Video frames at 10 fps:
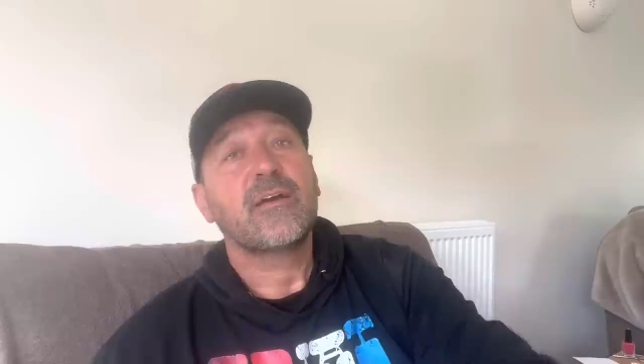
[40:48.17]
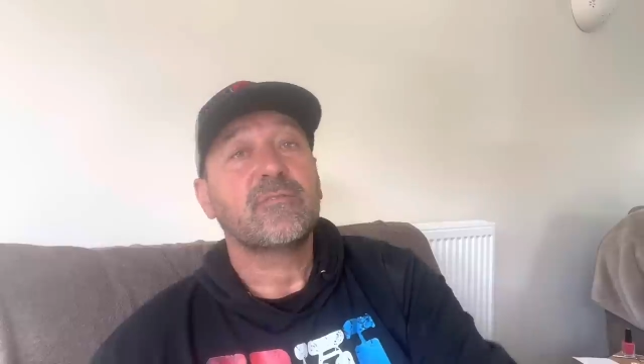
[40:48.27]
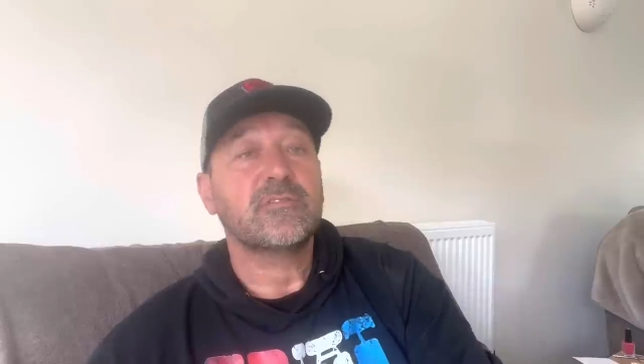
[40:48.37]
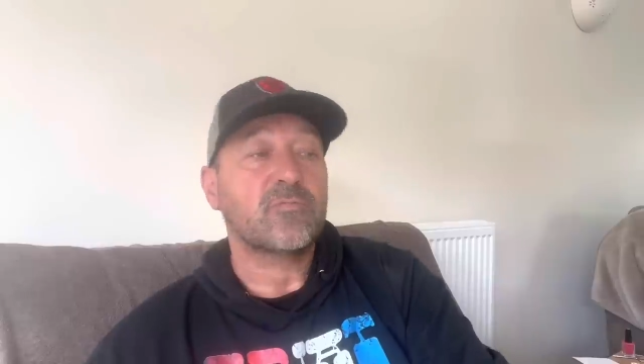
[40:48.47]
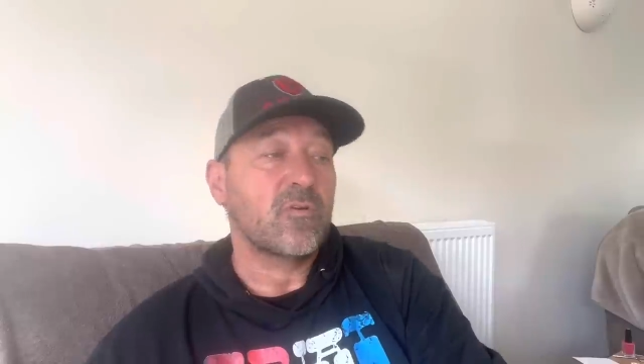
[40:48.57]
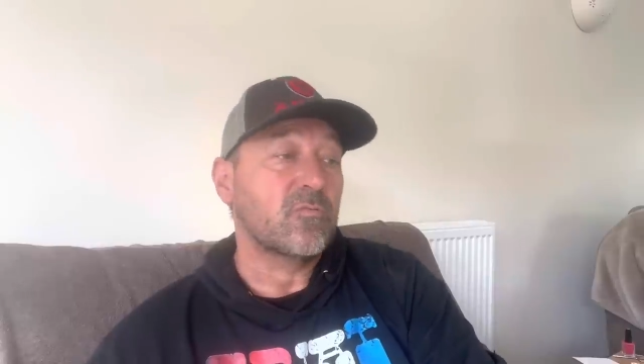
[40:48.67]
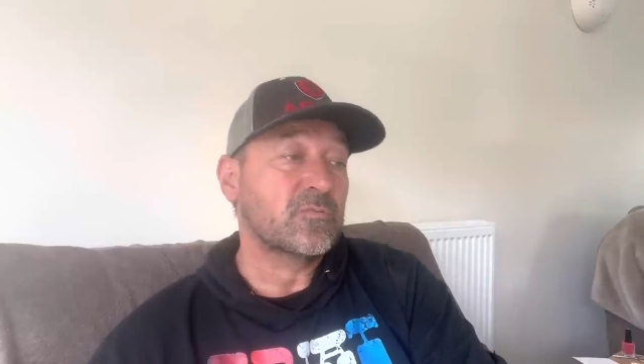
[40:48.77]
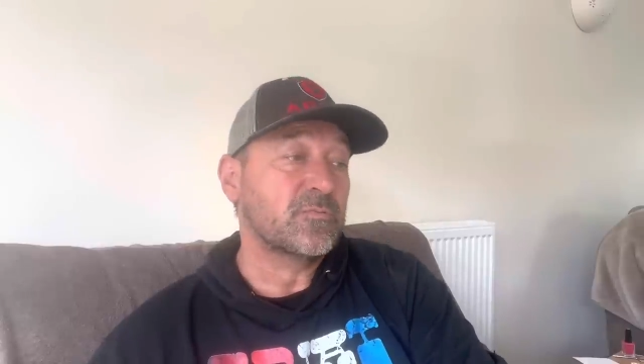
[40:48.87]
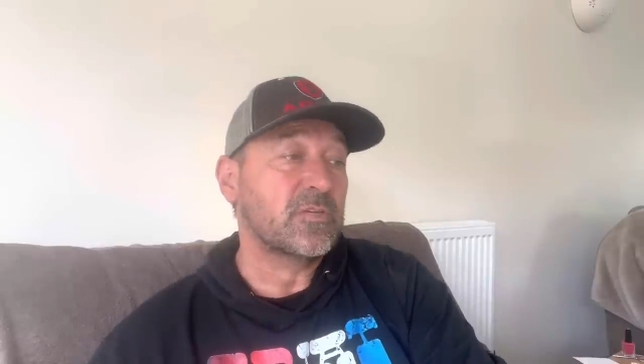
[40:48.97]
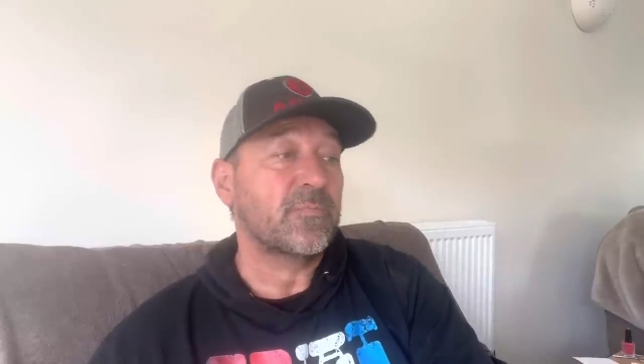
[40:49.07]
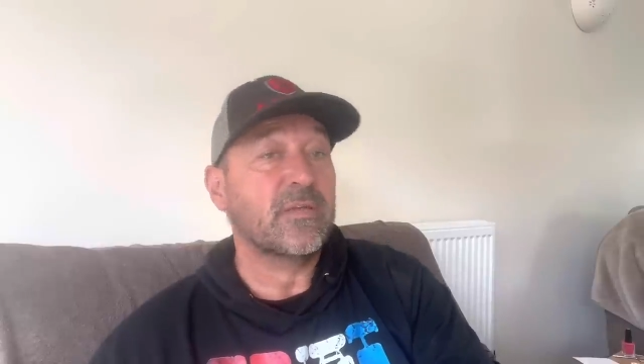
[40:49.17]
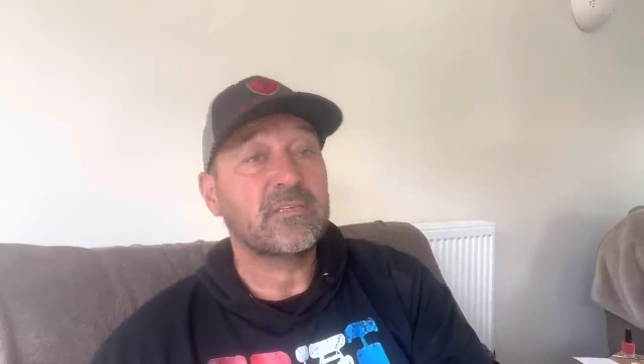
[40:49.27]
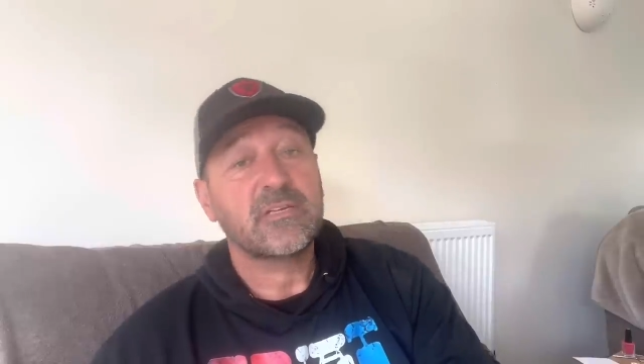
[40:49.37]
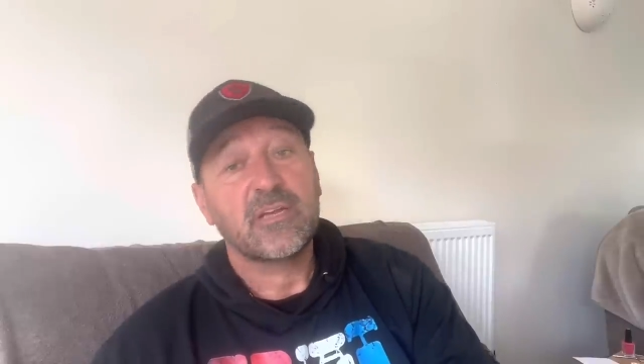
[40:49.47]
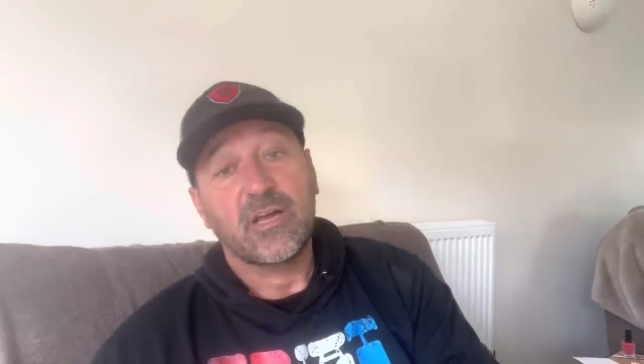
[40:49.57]
which is what horsemanship
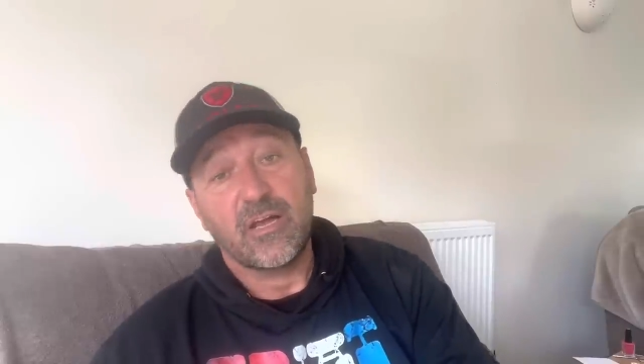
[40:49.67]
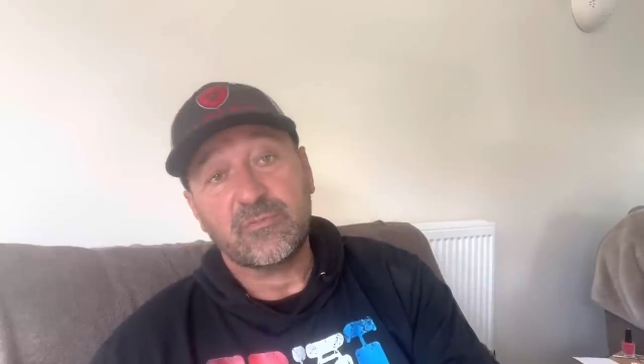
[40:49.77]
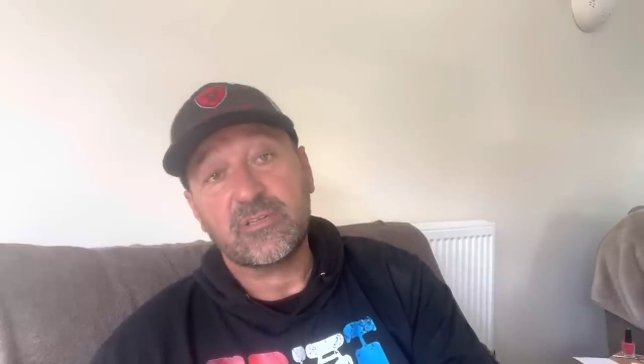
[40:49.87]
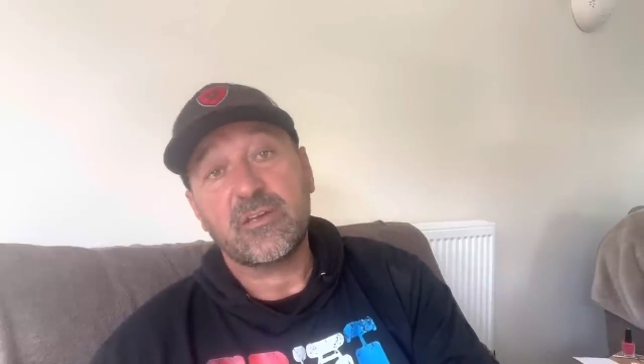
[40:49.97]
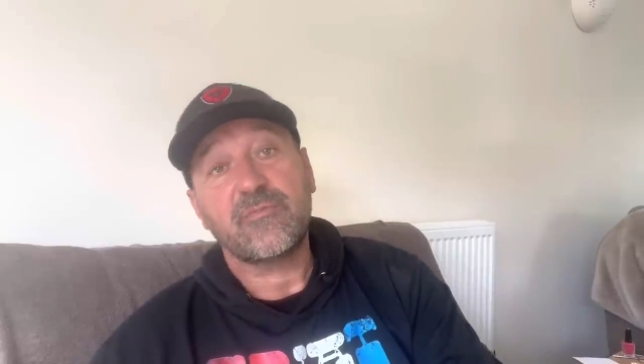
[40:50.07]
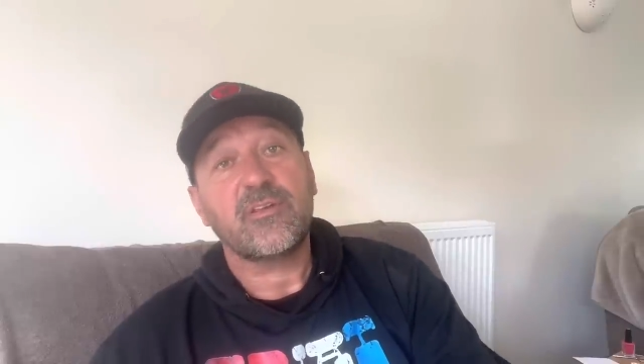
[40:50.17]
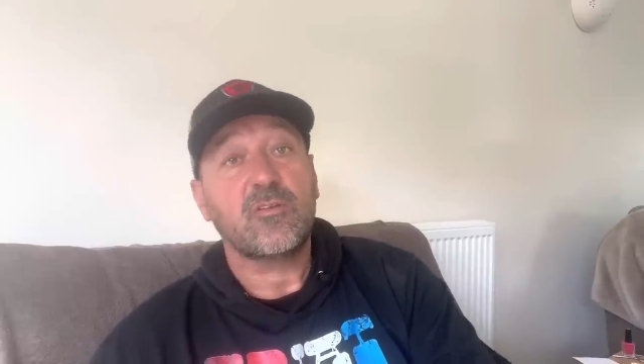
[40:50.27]
is. Observing,